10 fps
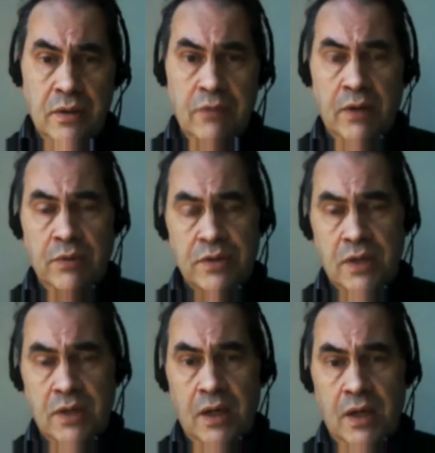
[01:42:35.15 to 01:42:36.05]
I would
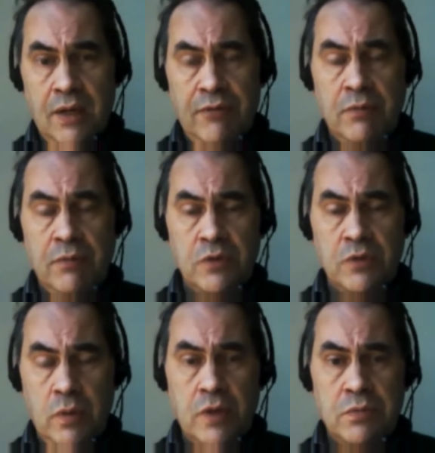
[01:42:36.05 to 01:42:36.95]
say, if I'm, someone would
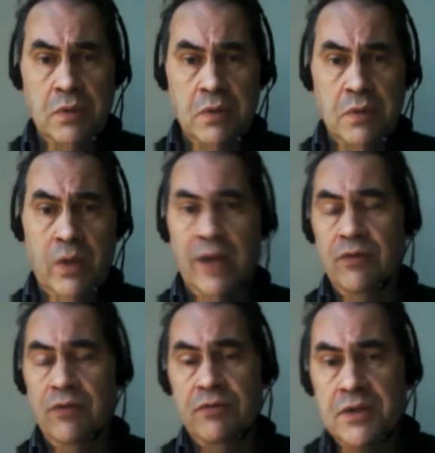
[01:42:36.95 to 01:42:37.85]
ask me, why
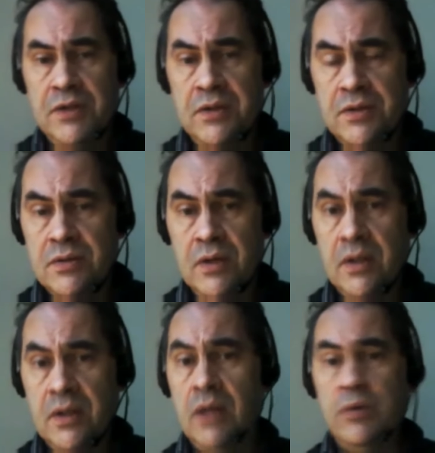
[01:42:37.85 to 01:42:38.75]
three titties? And then I
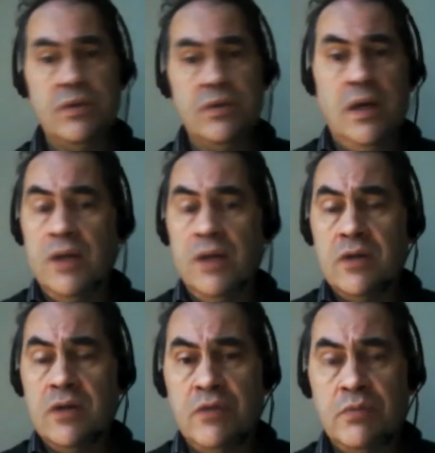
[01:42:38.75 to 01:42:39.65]
would mm-hmm. say, it's
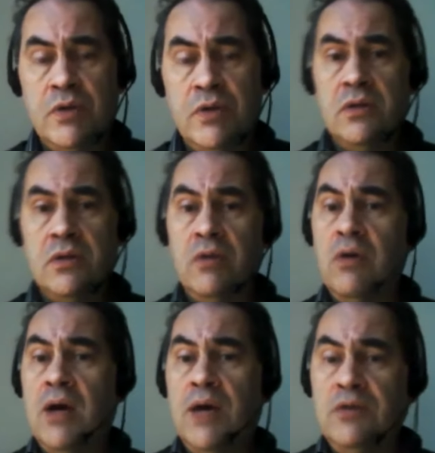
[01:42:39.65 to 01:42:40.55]
obvious because
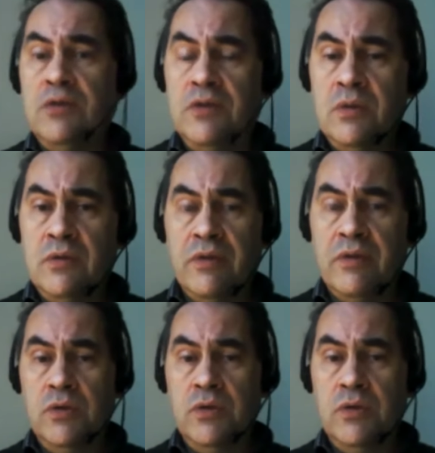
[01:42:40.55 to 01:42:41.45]
out of two of them,
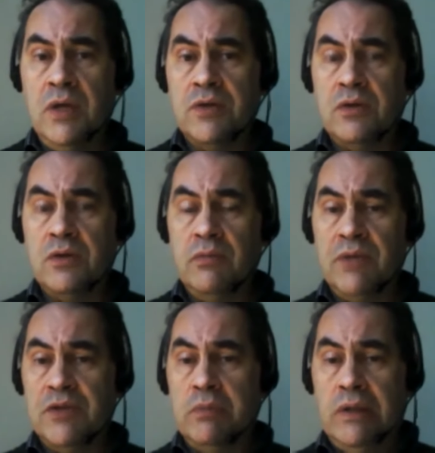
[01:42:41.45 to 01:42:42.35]
you get sort of breast milk.